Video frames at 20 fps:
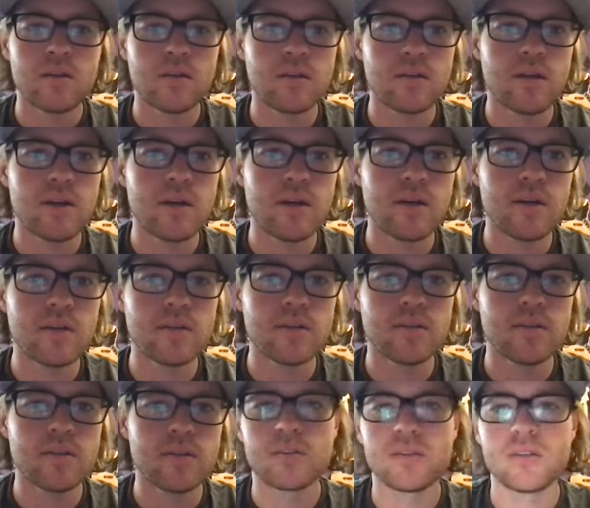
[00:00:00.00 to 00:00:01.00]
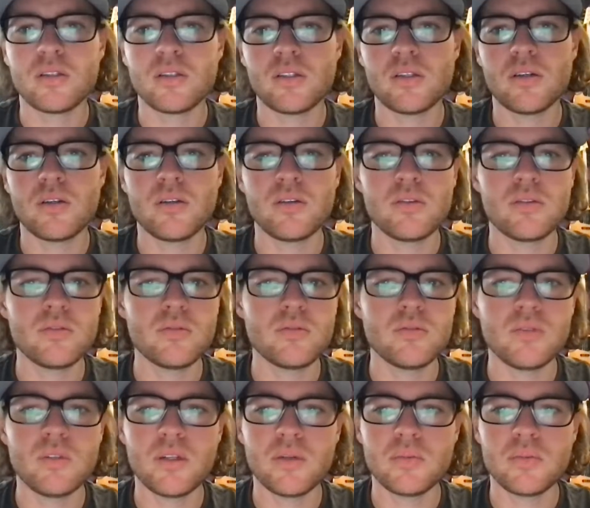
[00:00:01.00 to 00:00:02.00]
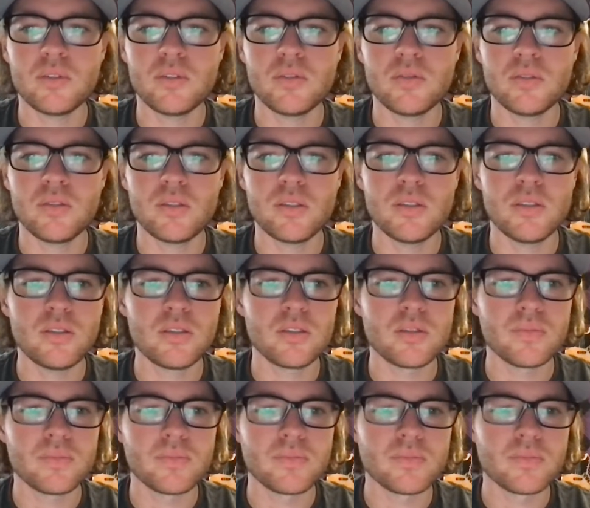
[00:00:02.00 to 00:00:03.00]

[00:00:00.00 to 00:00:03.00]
All right. So, while I'm doing this,